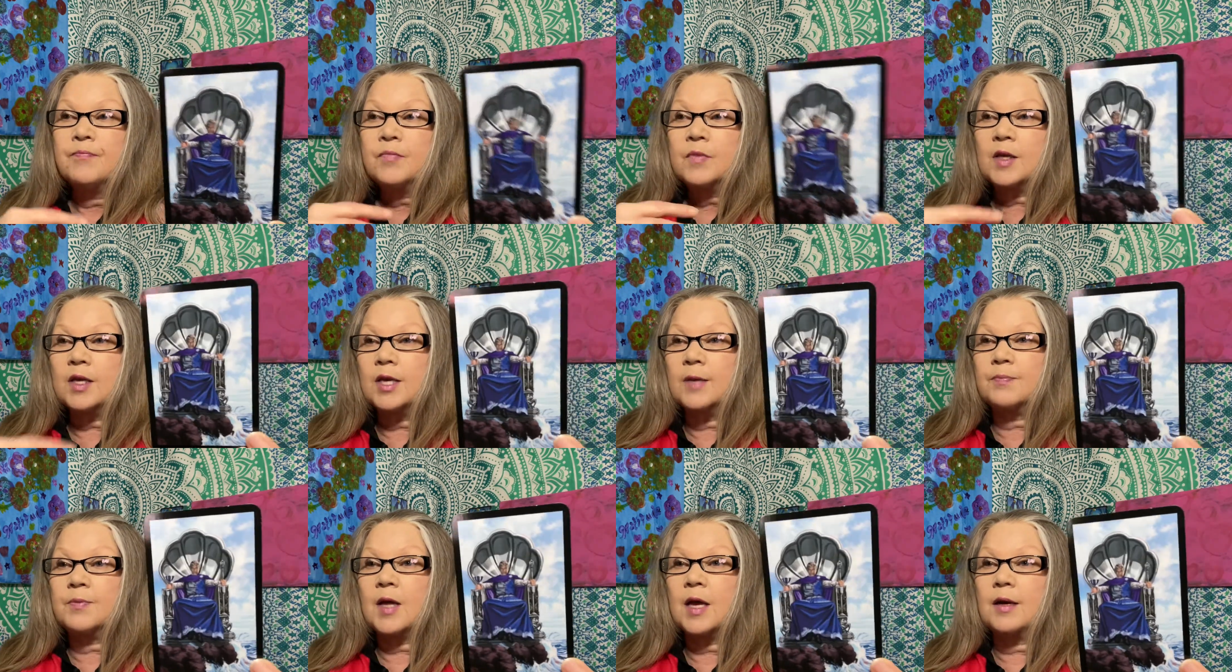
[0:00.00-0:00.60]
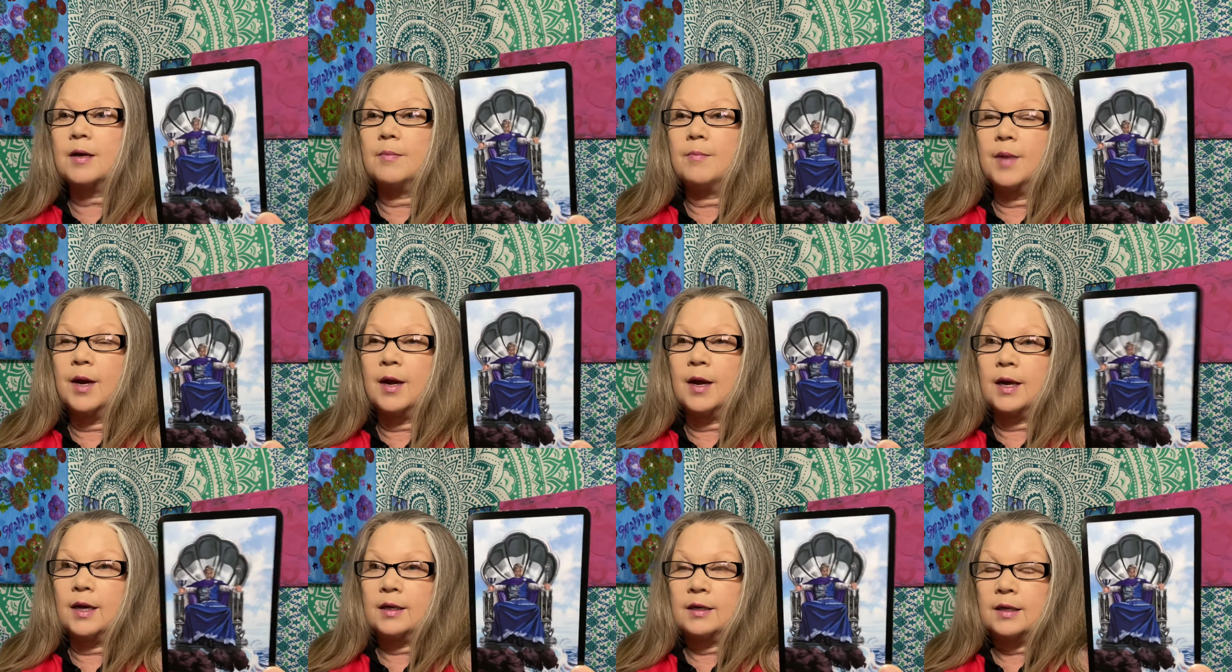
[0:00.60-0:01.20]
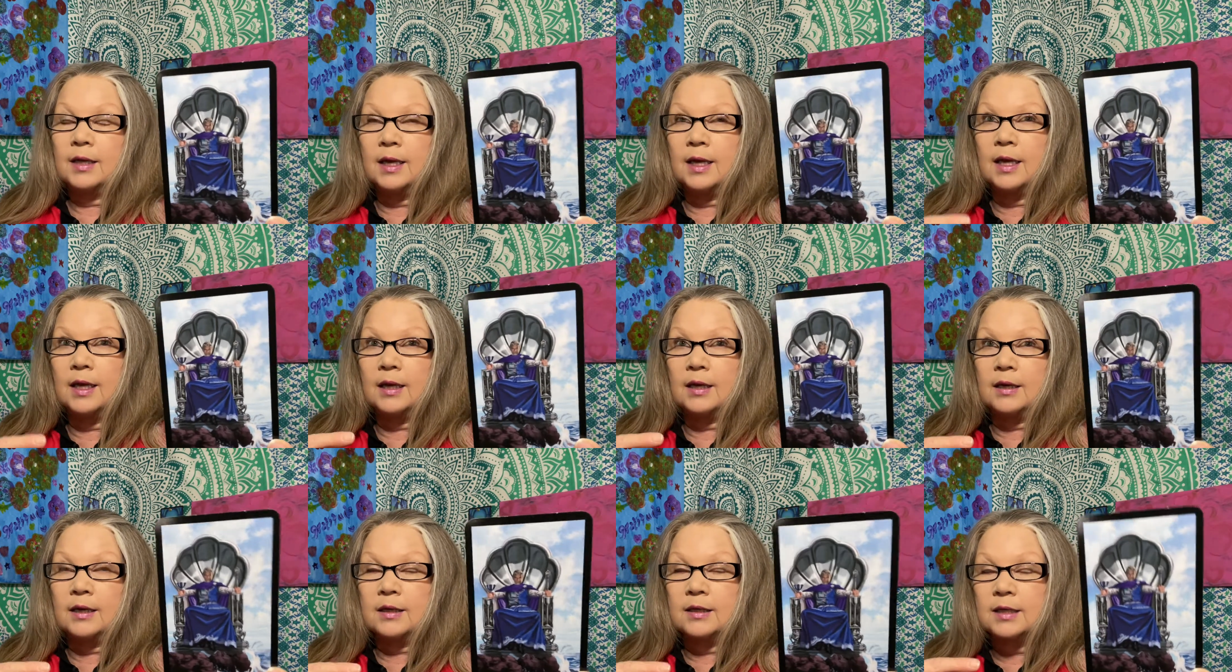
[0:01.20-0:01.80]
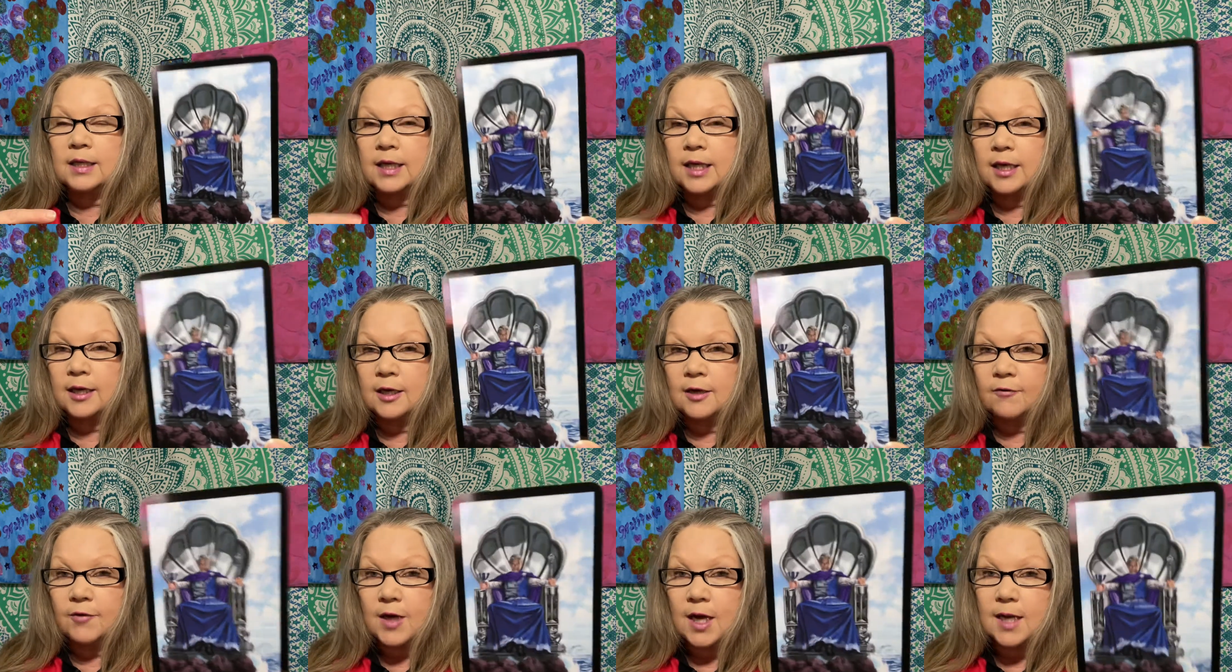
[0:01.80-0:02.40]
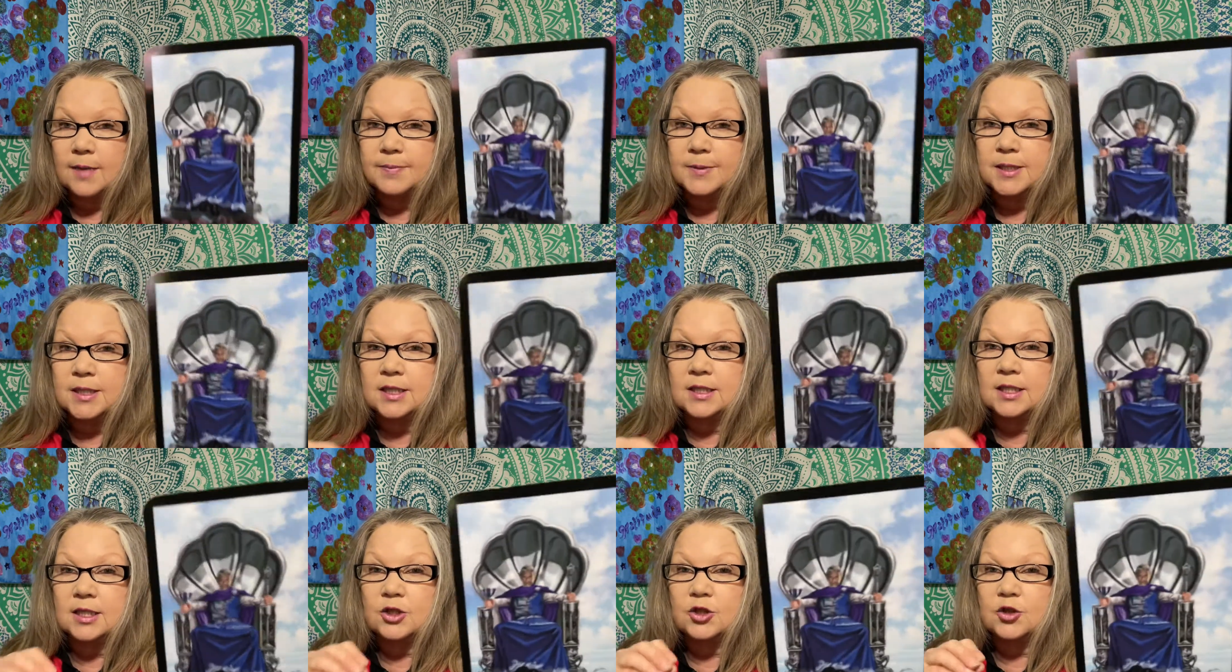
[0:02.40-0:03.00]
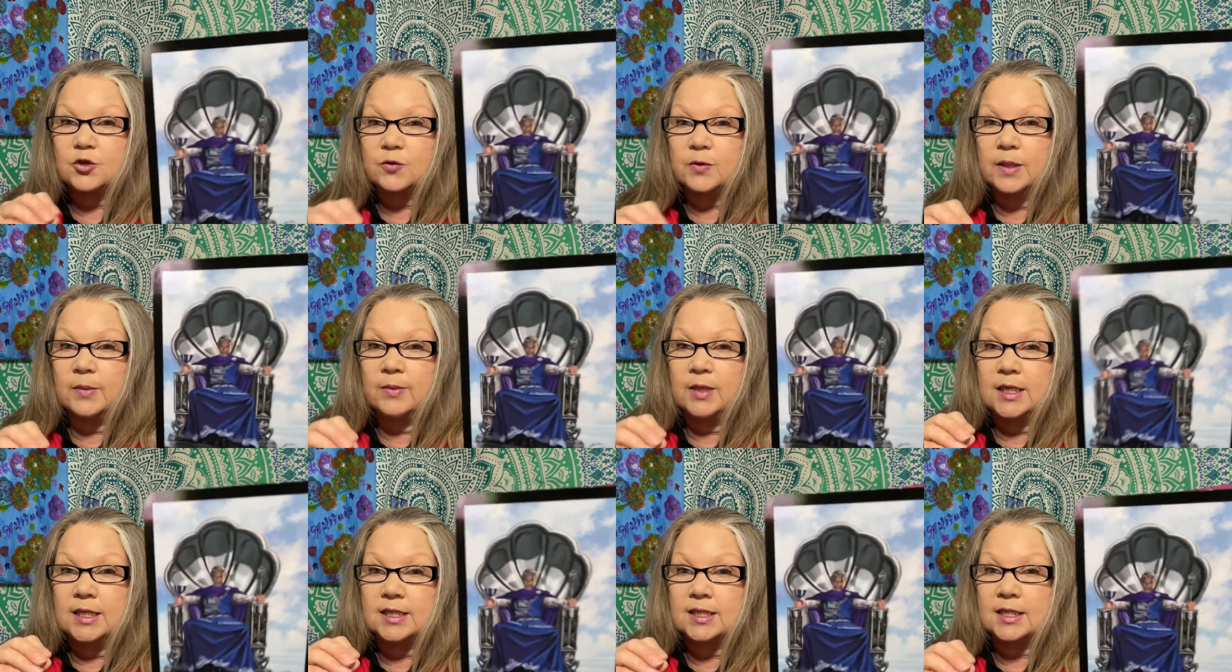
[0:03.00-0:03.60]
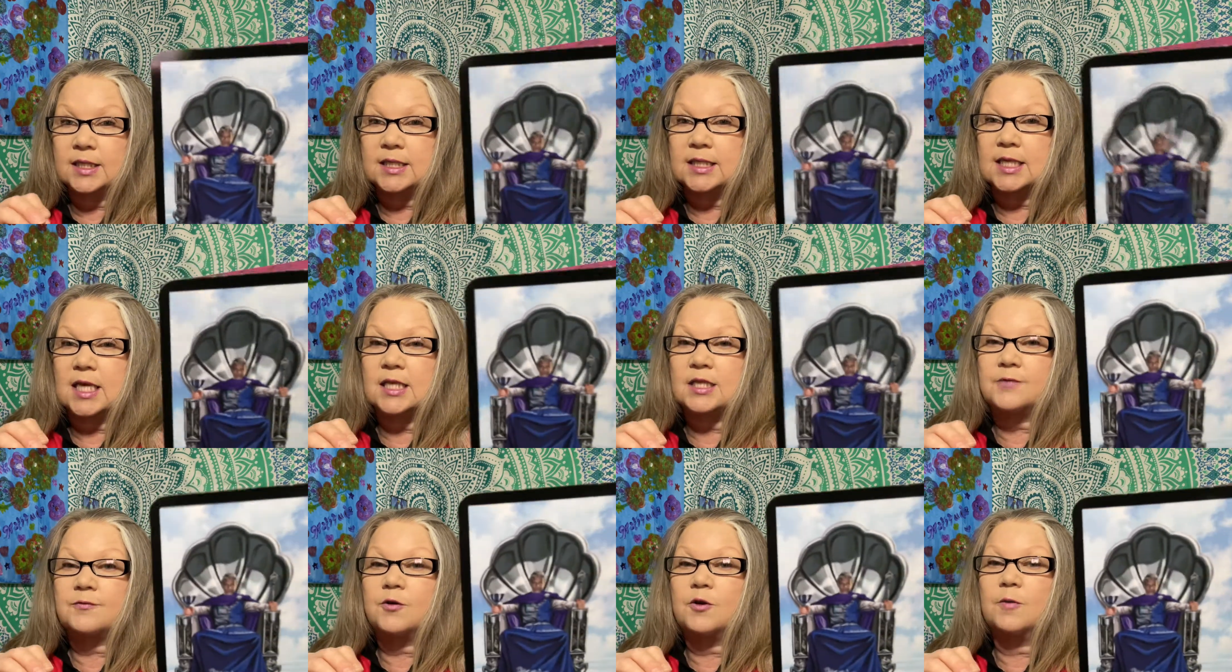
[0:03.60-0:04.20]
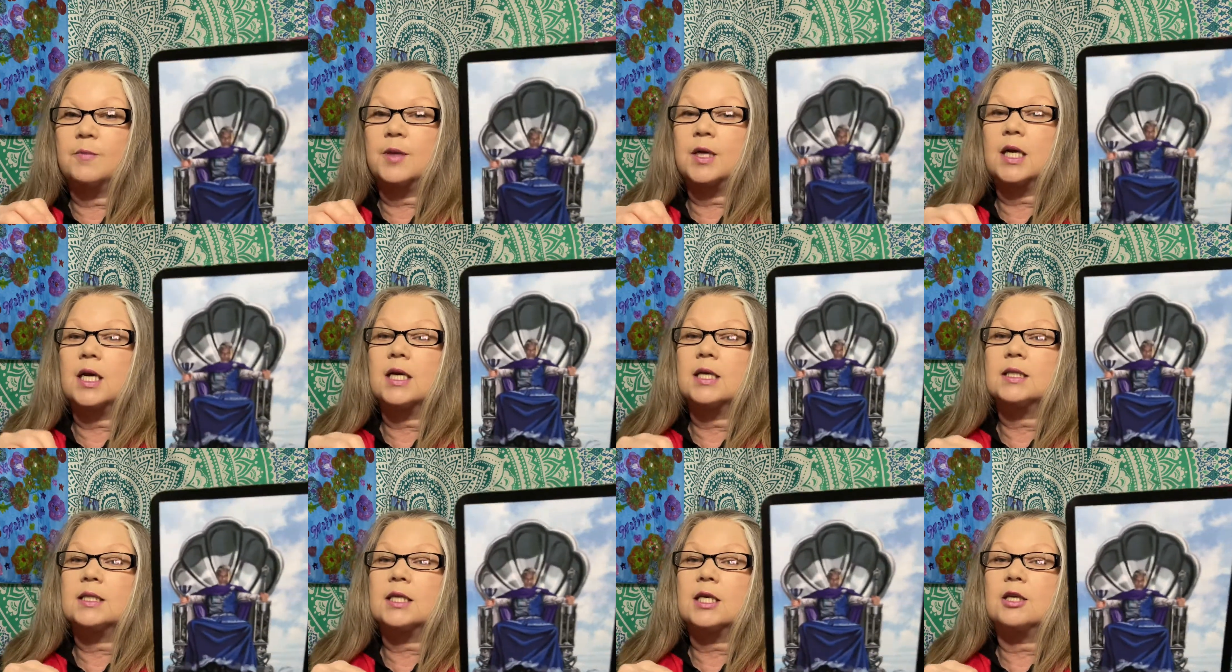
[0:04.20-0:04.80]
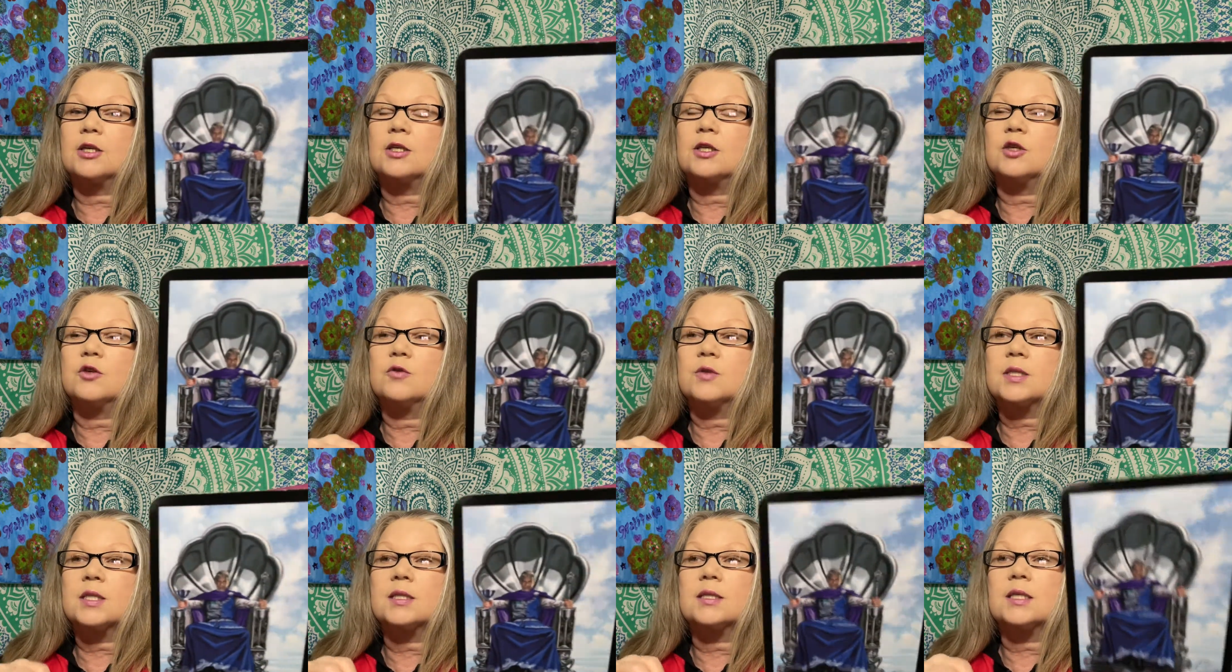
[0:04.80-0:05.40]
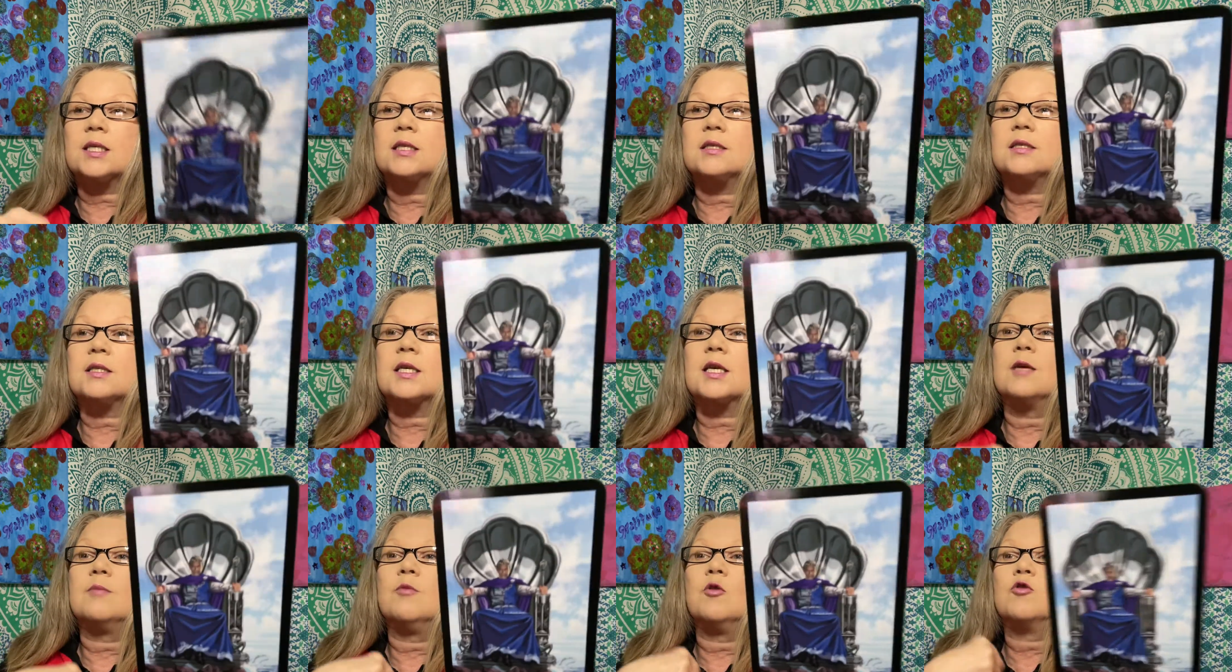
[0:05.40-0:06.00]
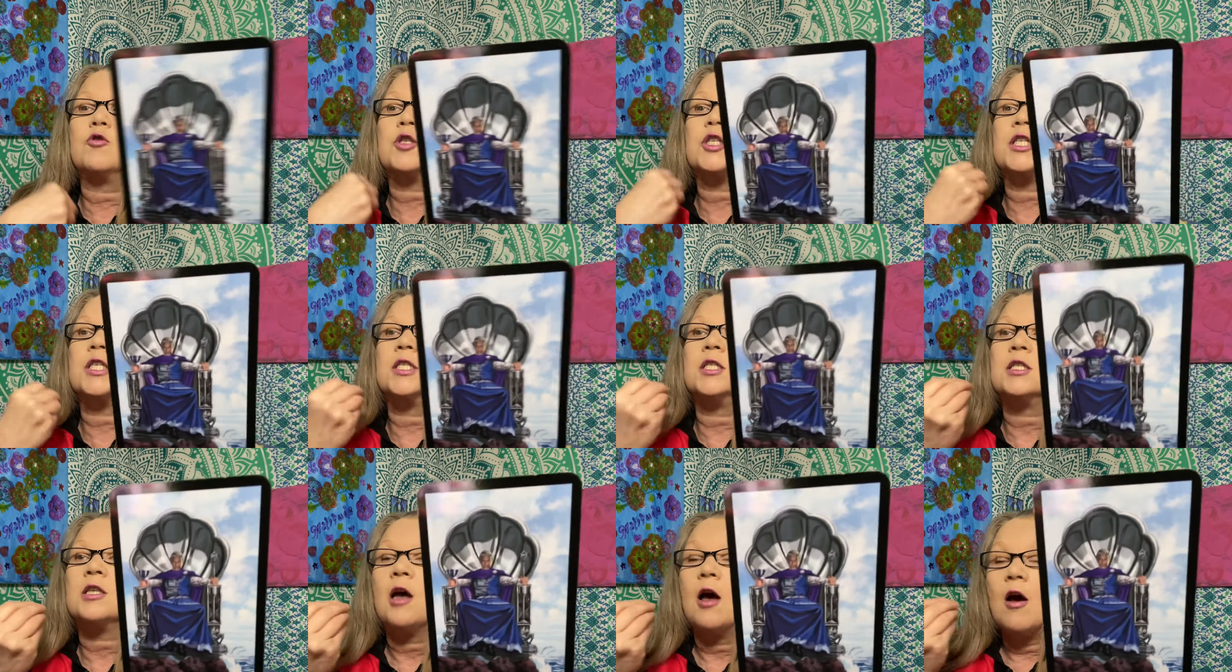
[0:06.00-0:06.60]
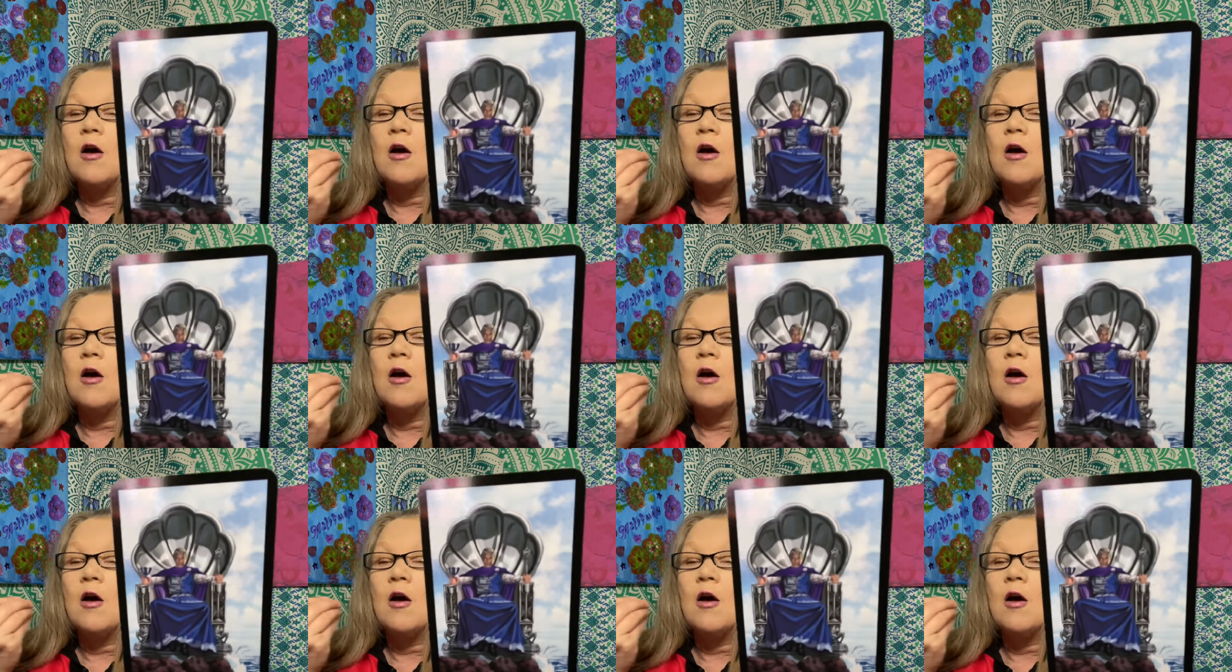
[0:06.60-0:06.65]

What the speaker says: Keep that in mind. And the King of Cups is extremely successful because he uses his emotions